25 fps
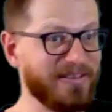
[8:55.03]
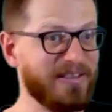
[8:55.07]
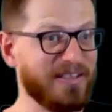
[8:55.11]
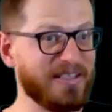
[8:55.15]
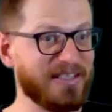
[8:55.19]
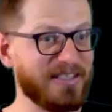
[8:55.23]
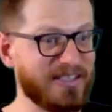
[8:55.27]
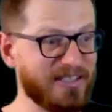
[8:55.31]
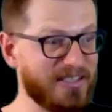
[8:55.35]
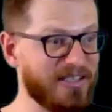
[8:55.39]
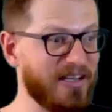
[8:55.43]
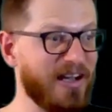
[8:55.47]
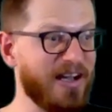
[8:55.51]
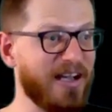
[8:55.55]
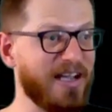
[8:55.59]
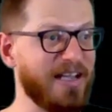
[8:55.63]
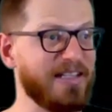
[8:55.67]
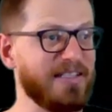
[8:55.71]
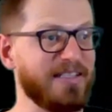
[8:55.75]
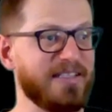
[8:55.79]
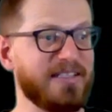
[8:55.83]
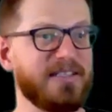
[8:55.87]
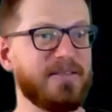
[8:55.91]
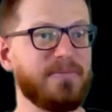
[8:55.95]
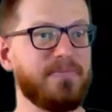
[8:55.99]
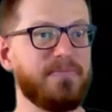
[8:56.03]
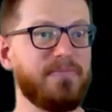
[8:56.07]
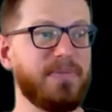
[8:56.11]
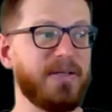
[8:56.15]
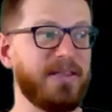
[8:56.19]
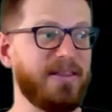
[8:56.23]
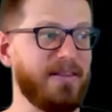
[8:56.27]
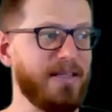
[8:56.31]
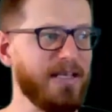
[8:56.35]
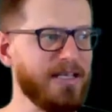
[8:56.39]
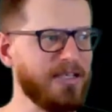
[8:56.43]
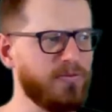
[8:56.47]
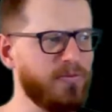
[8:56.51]
signs,
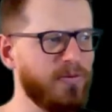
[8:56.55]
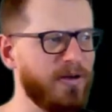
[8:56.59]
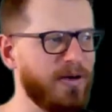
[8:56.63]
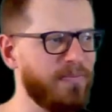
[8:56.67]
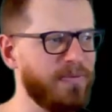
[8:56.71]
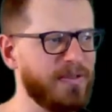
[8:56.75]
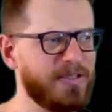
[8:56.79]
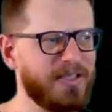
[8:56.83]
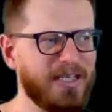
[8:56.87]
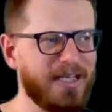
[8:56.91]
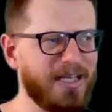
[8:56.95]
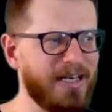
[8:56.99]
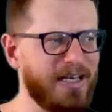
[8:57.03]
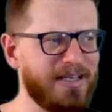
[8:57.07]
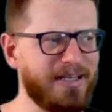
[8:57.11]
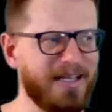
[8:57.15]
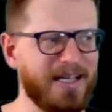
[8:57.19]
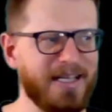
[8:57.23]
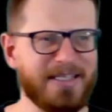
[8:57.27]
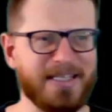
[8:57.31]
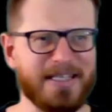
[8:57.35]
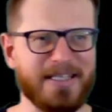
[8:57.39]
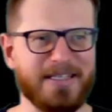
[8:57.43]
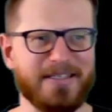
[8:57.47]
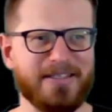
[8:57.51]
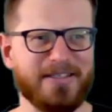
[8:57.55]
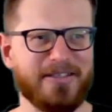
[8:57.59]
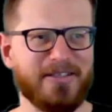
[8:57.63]
but this one in particular doesn't.